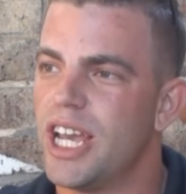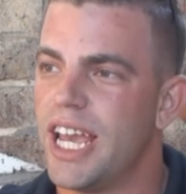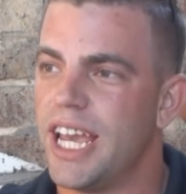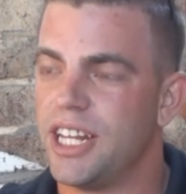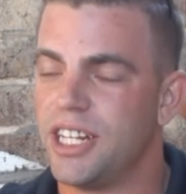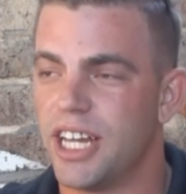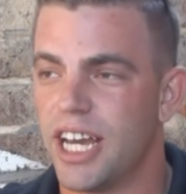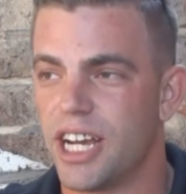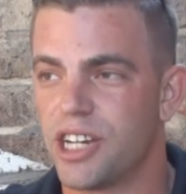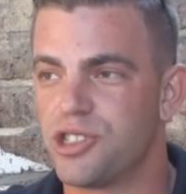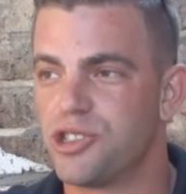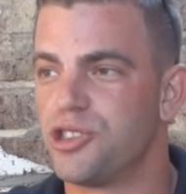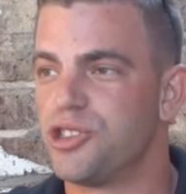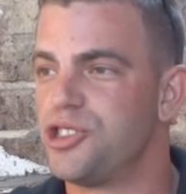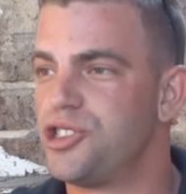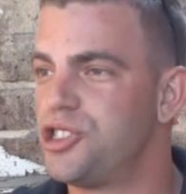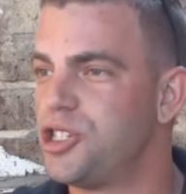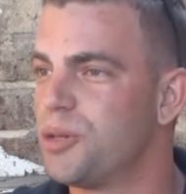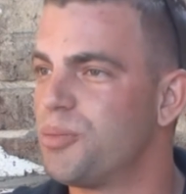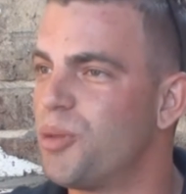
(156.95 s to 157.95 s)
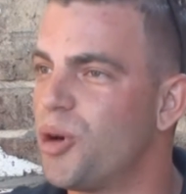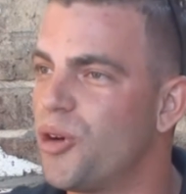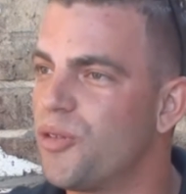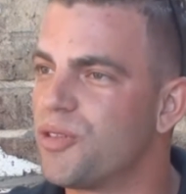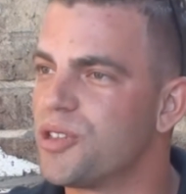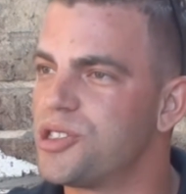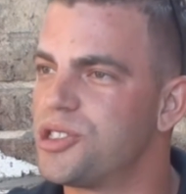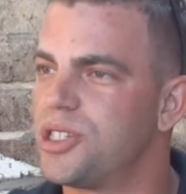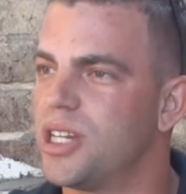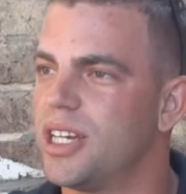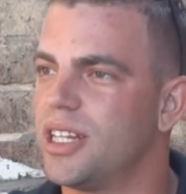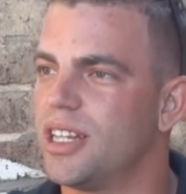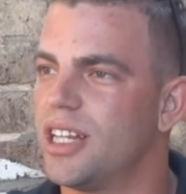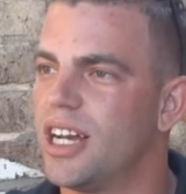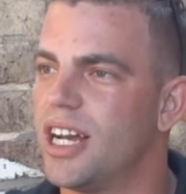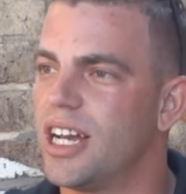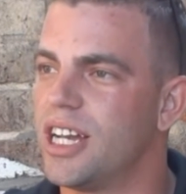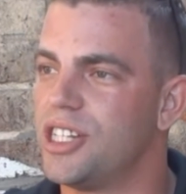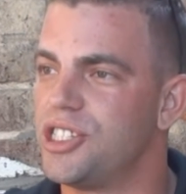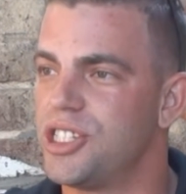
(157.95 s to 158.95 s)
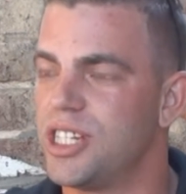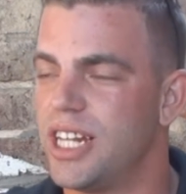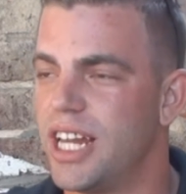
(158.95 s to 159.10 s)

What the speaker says: and to actually ship over state lines,